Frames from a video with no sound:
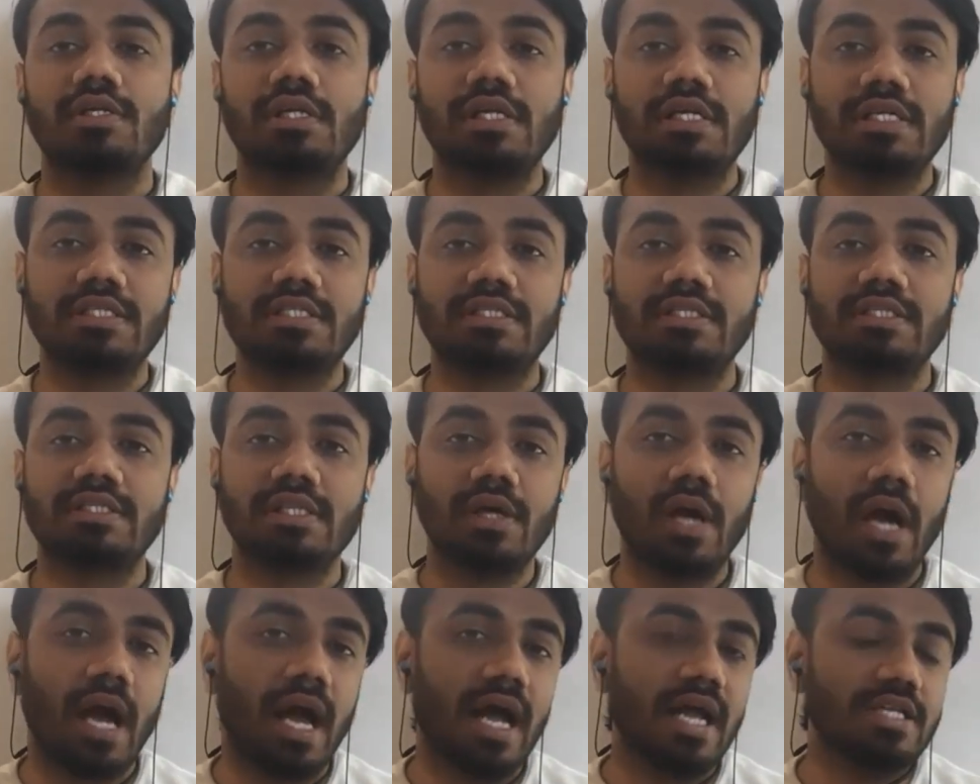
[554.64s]
this
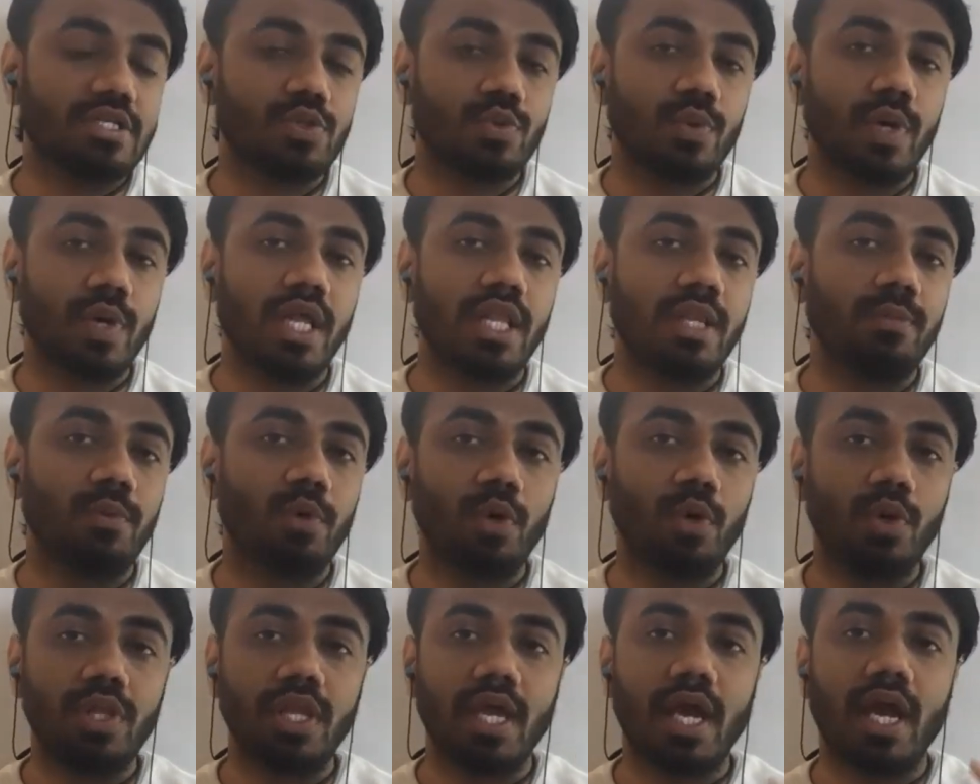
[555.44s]
as one
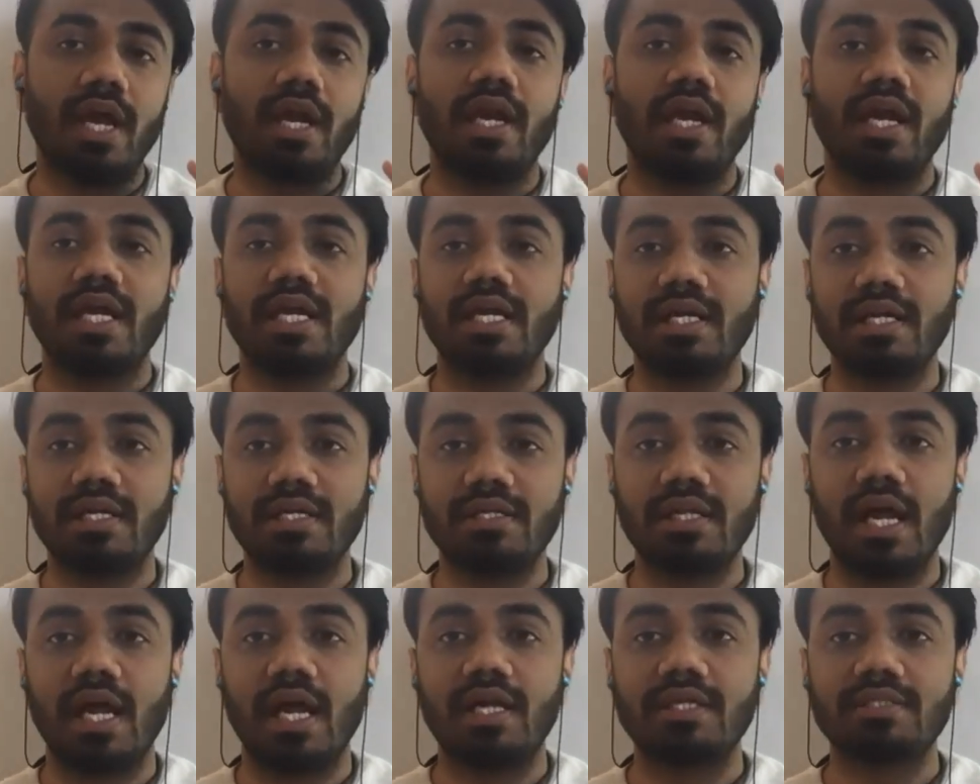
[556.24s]
bone and it
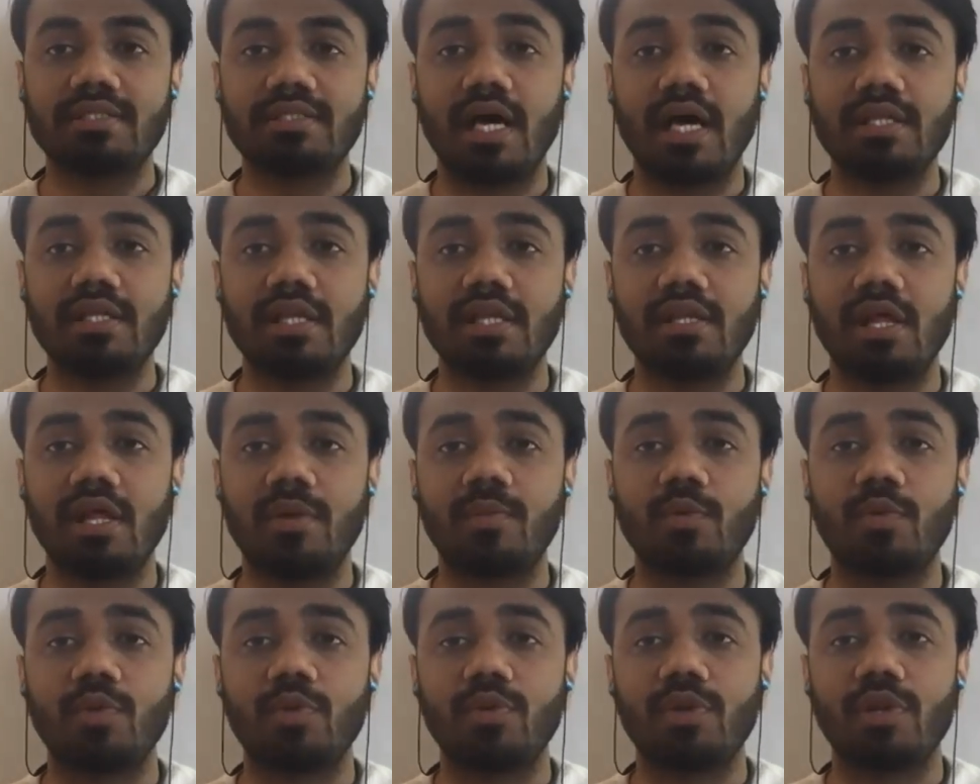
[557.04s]
as
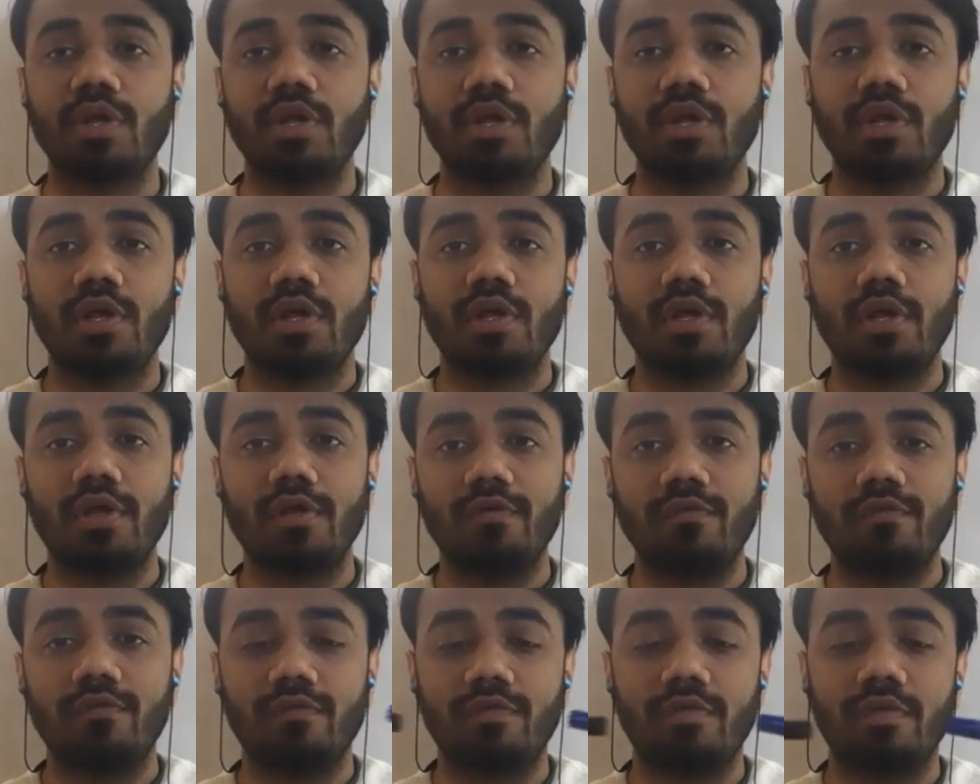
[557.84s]
another bone,
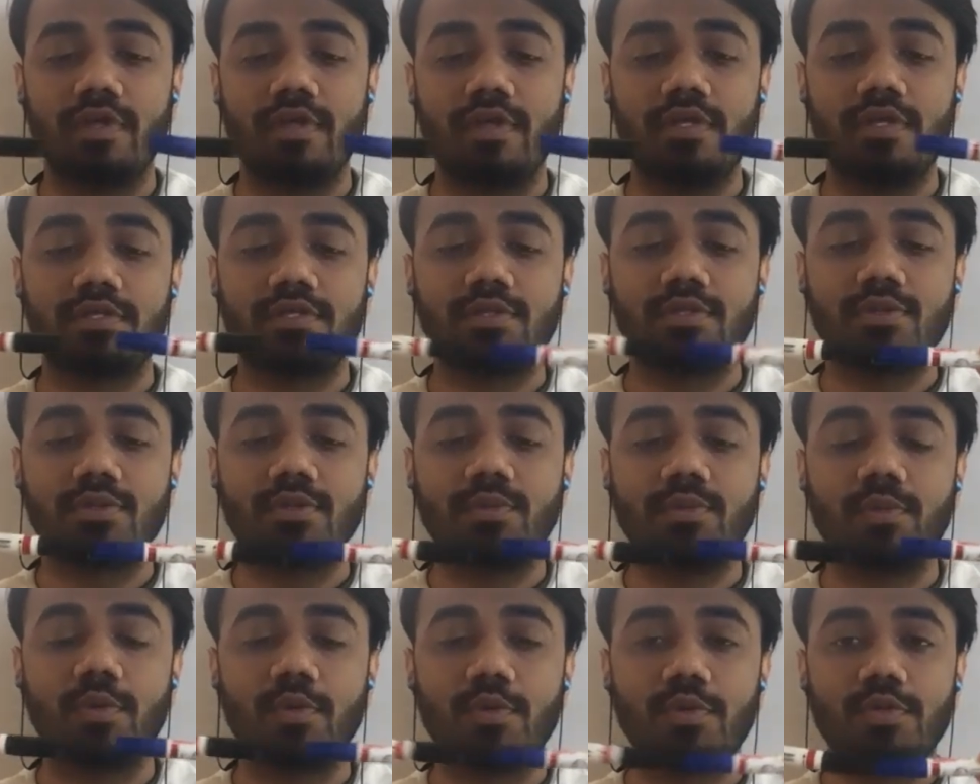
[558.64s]
if these
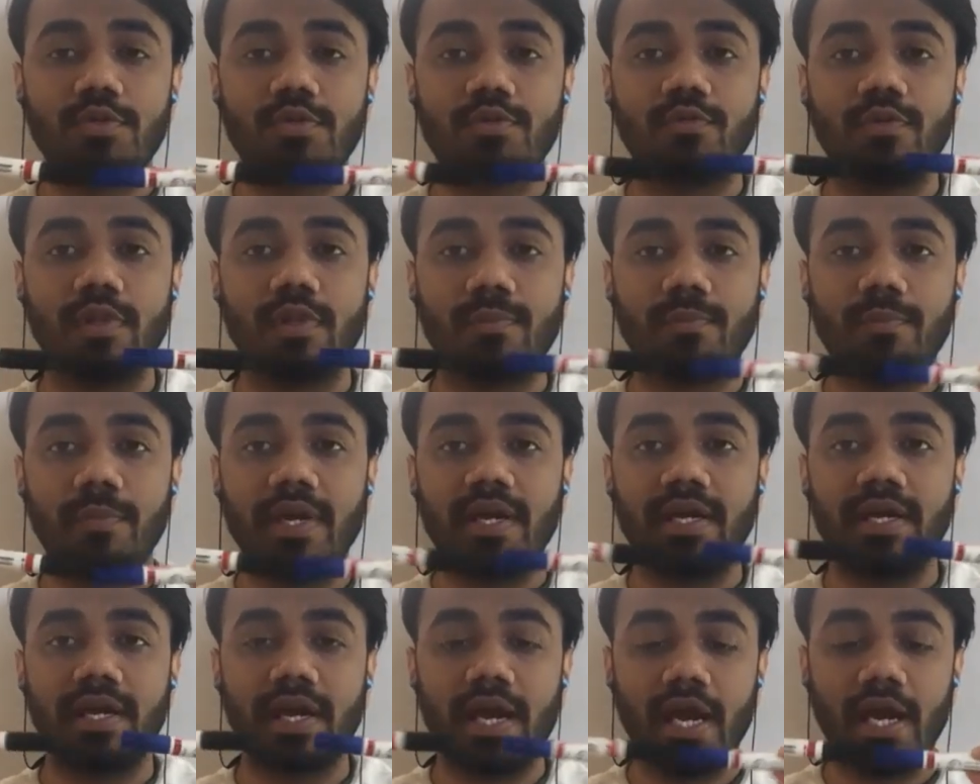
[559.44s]
two bones will
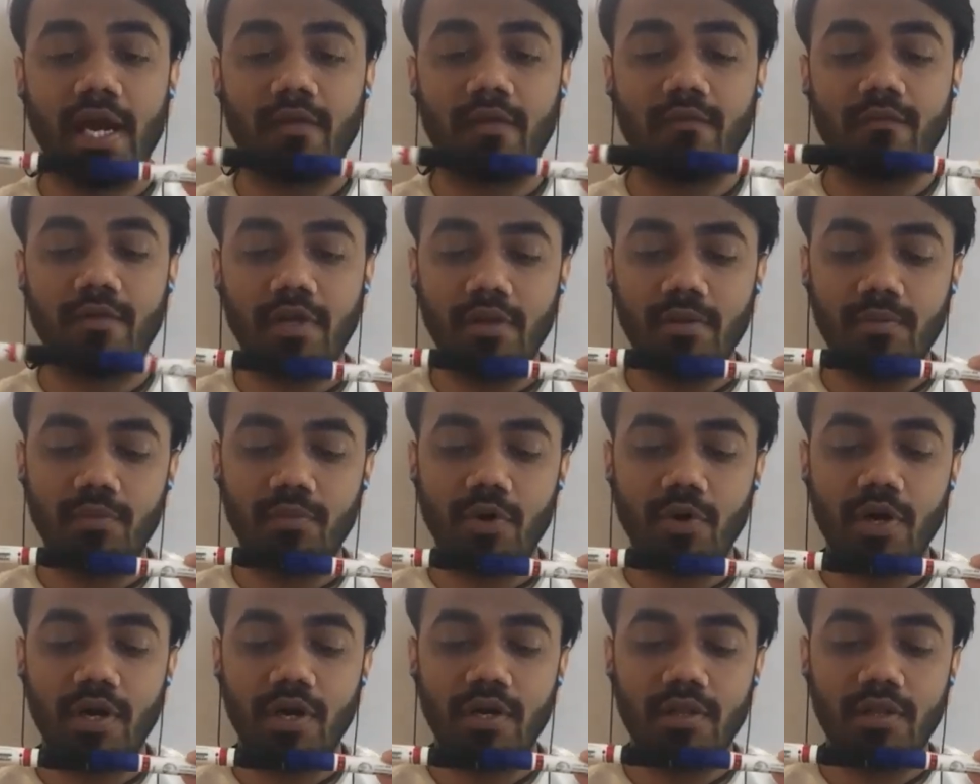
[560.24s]
meet at one
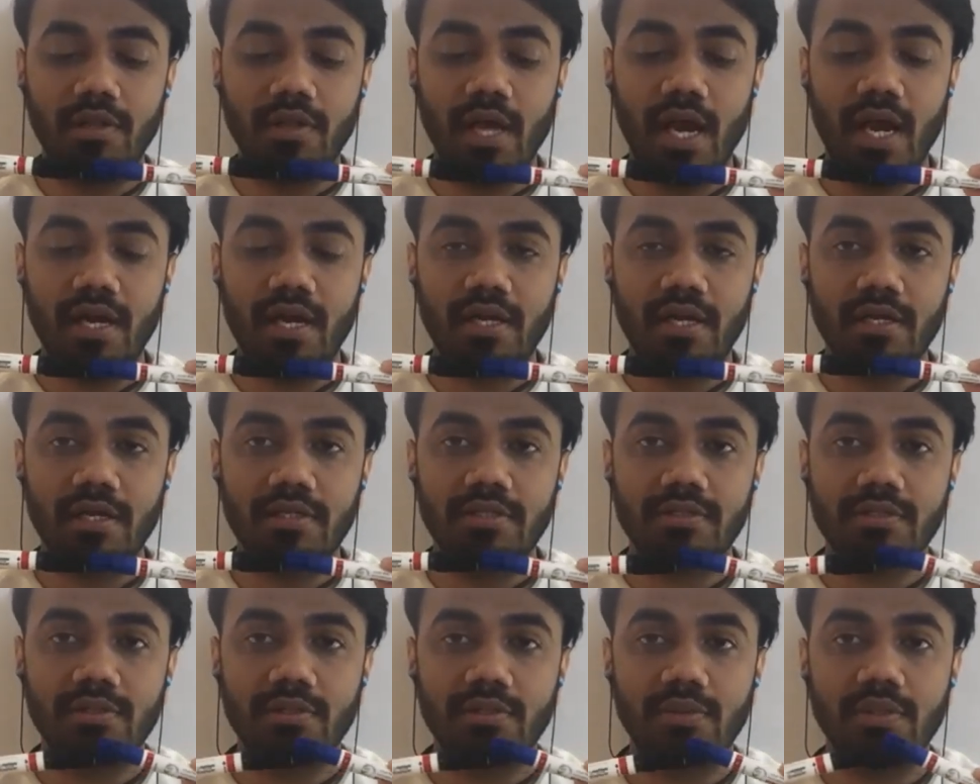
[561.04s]
point, that
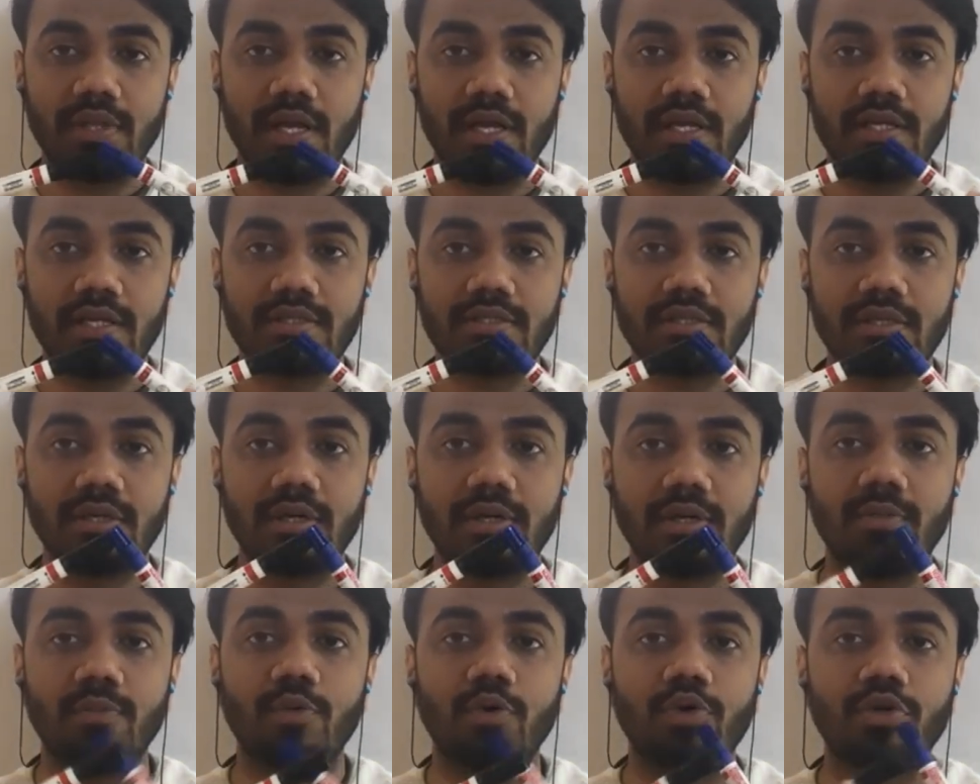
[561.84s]
is known as
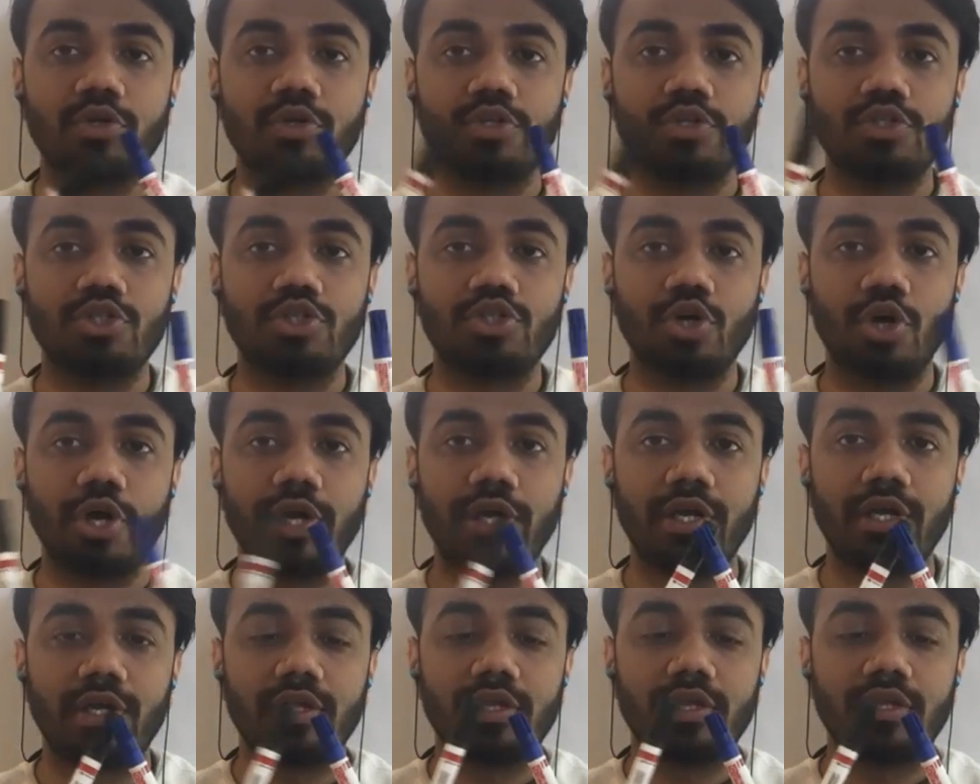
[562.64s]
a bone
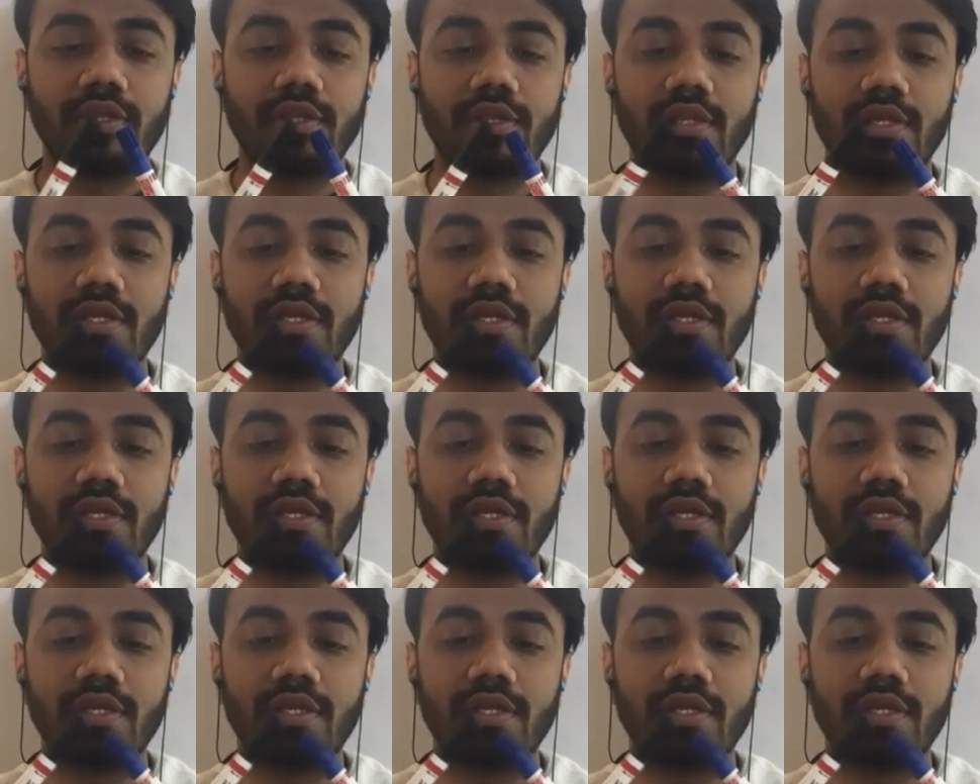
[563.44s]
joint.